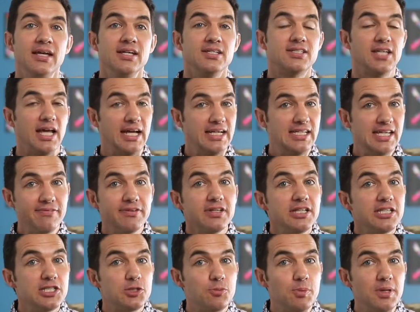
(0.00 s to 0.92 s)

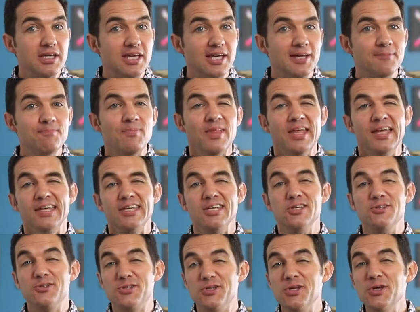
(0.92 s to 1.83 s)
Scientifically speaking,
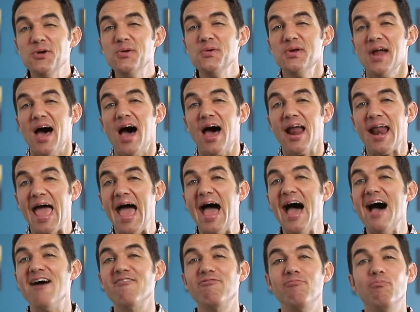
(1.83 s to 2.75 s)
you do not
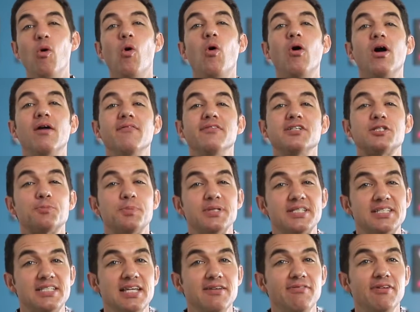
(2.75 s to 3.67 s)
have more of a
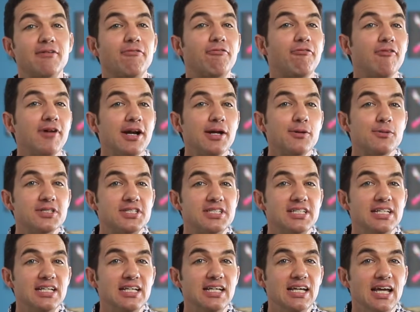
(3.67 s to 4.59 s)
specific
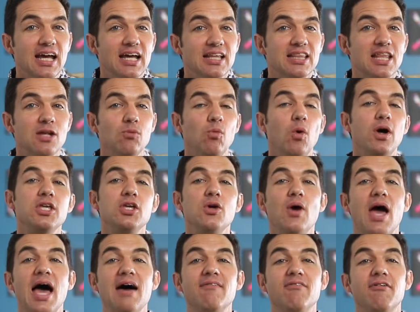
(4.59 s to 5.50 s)
frequency than what you
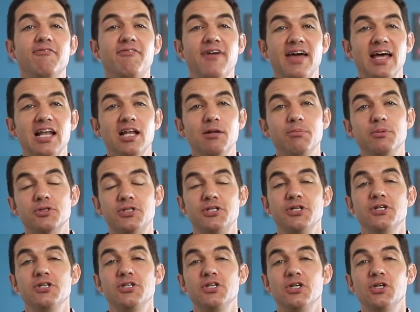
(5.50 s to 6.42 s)
have available
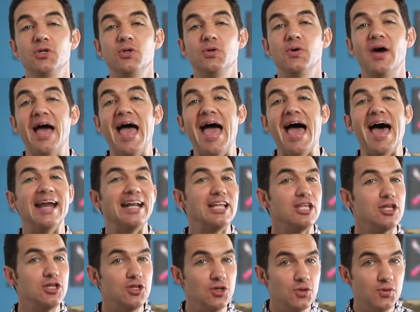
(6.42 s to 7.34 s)
to you at
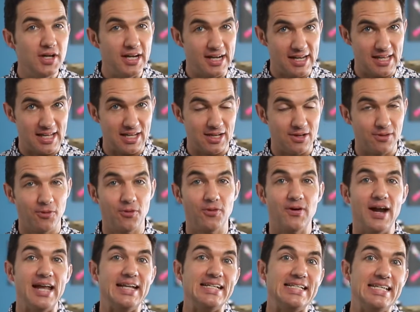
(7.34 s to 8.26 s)
unity
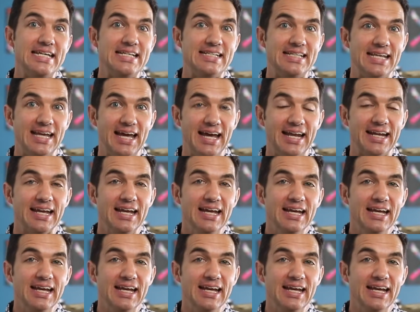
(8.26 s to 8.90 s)
or at detent.